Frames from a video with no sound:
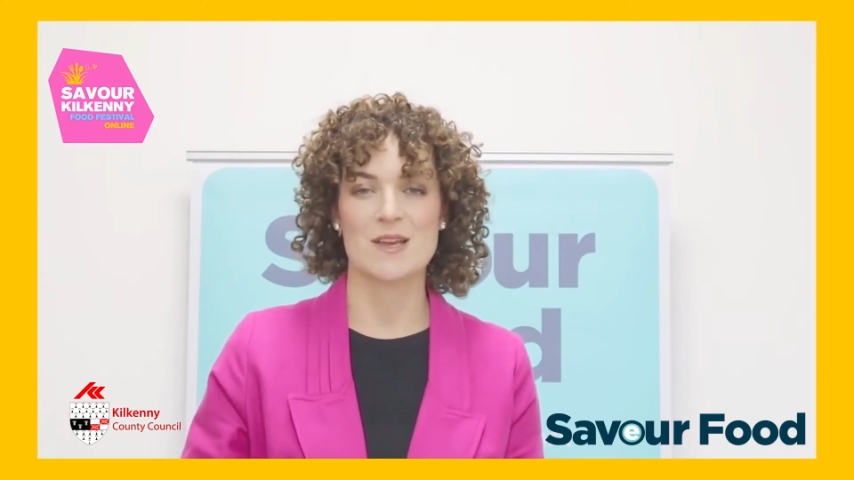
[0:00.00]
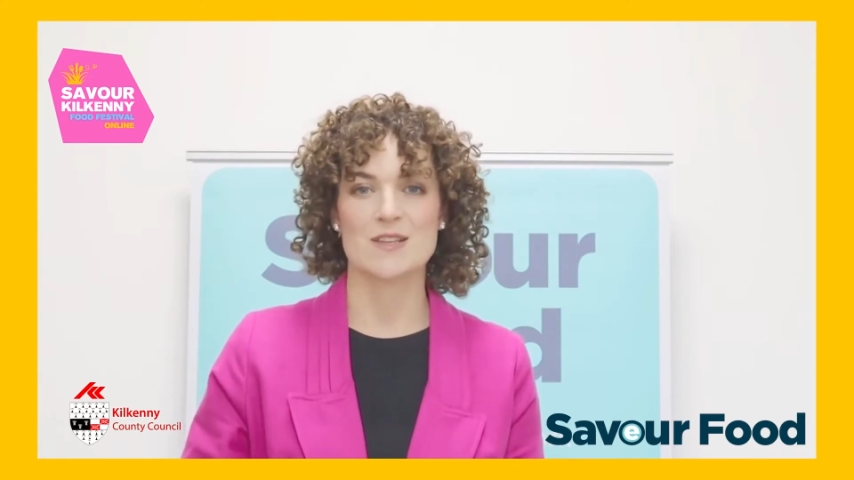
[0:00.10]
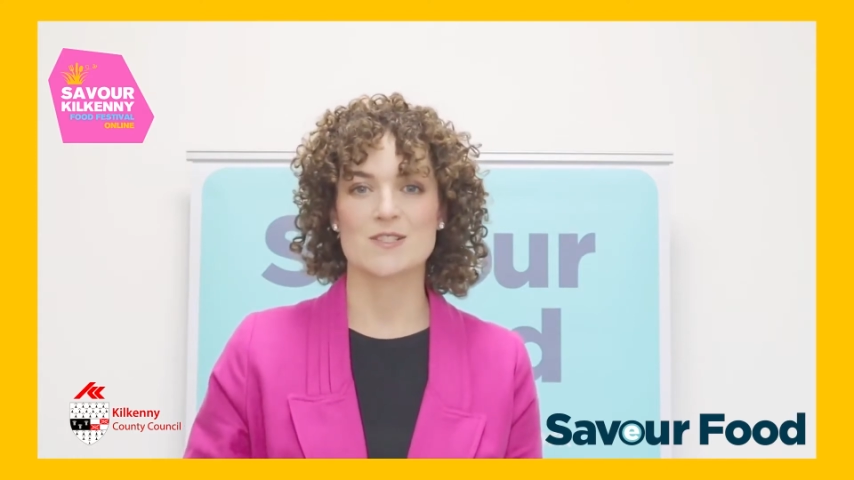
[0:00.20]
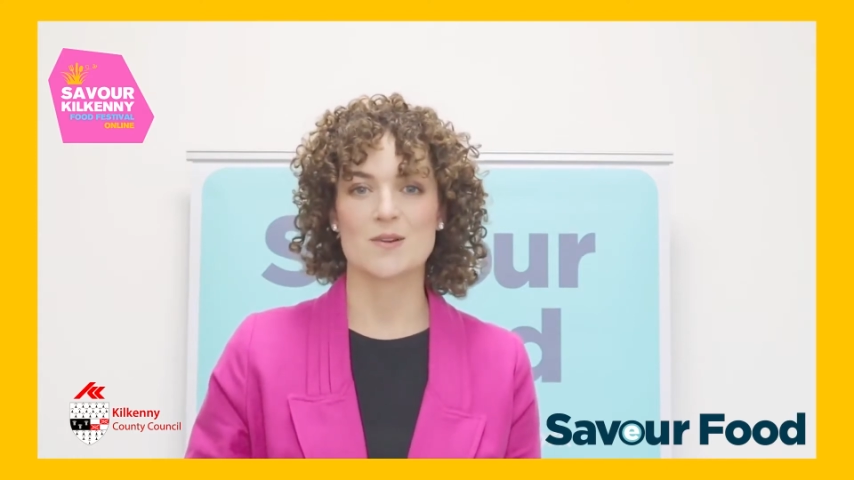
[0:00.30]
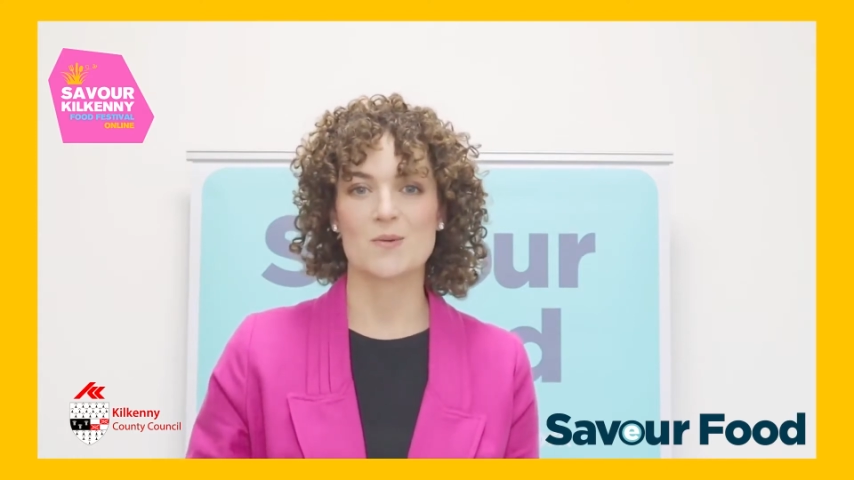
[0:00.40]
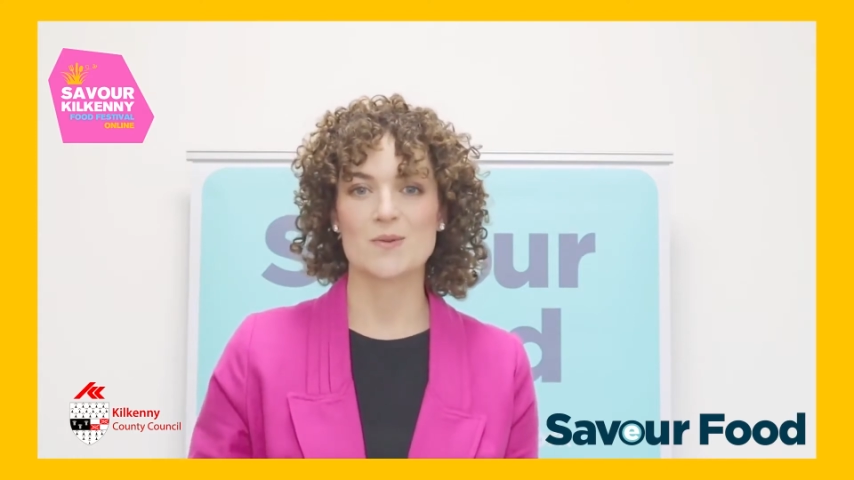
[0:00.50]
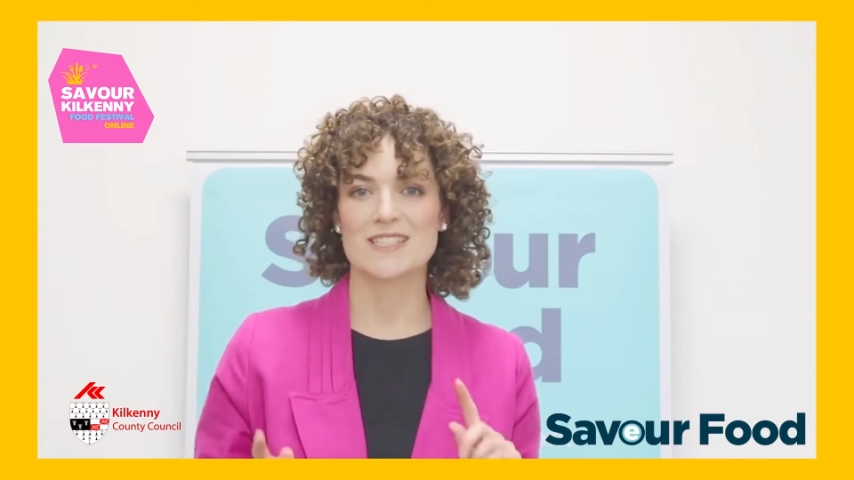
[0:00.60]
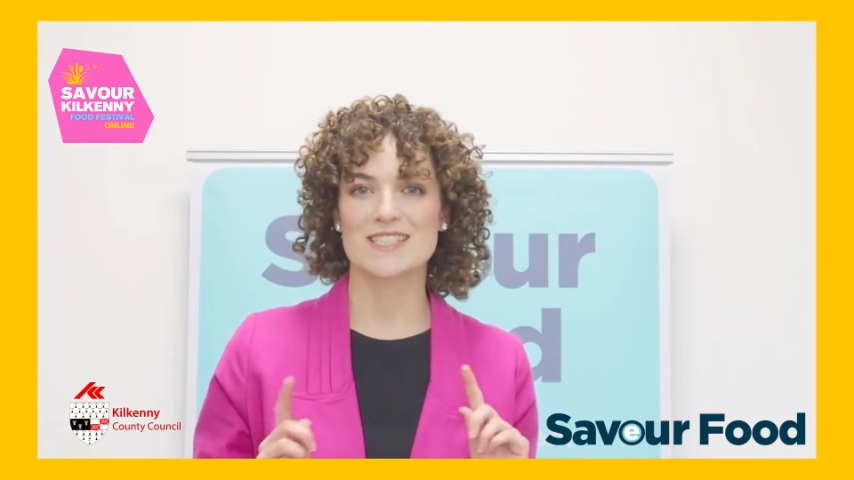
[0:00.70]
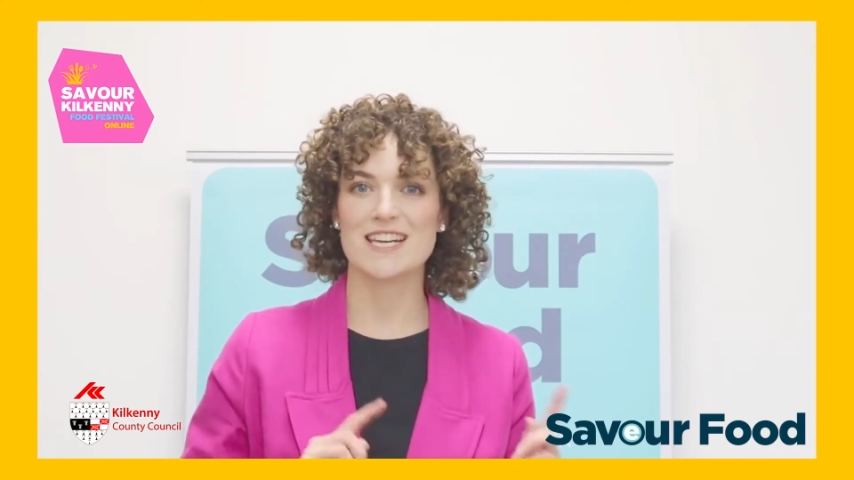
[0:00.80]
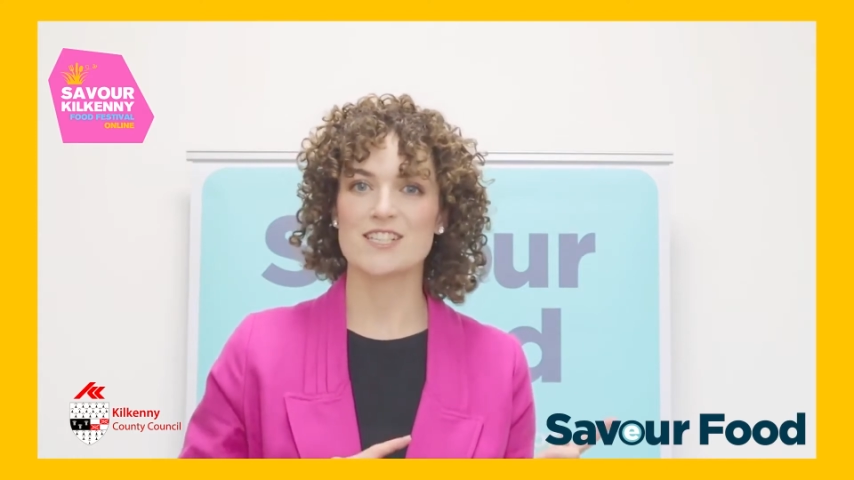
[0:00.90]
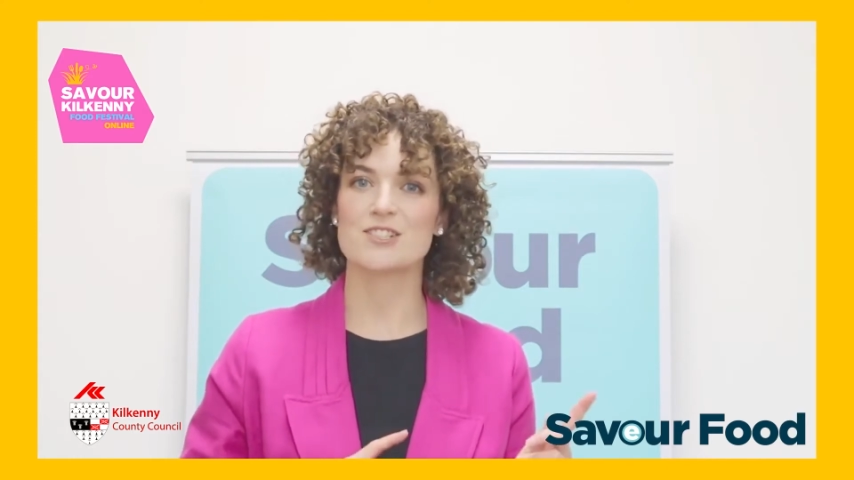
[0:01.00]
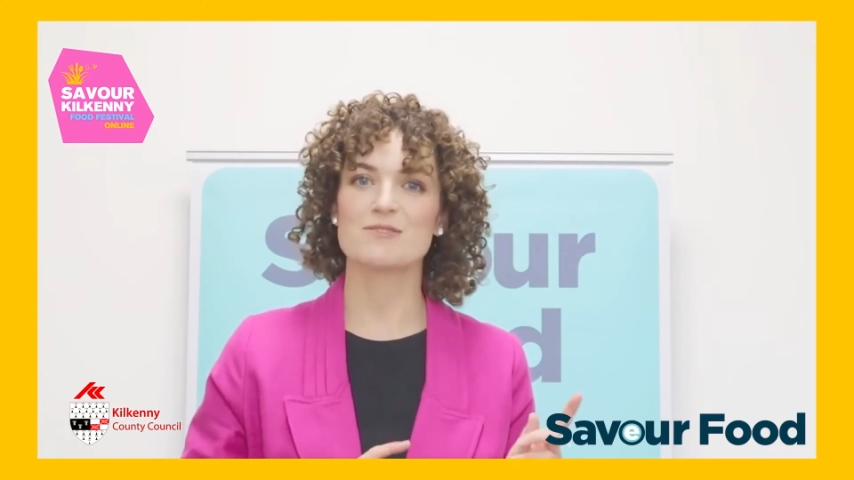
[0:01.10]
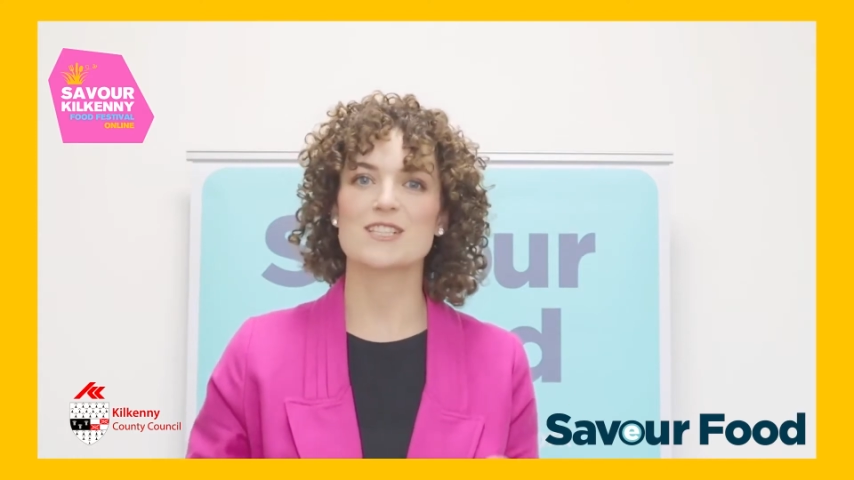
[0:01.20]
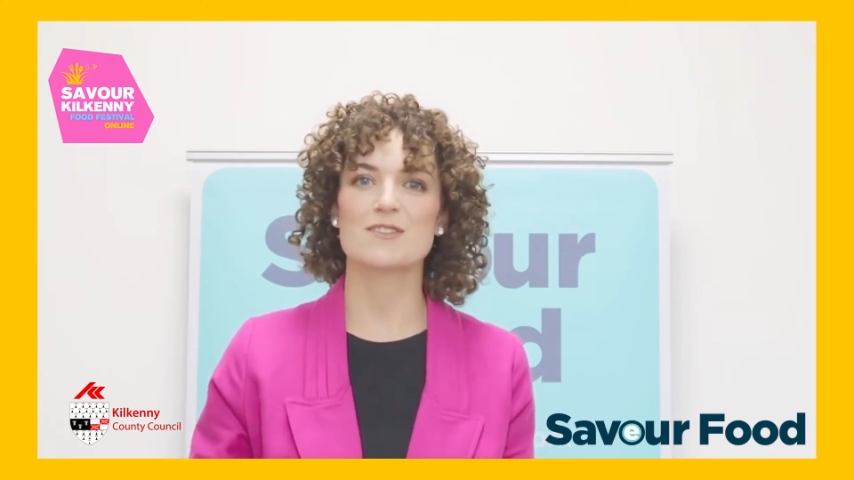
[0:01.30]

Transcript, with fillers: So stay tuned to the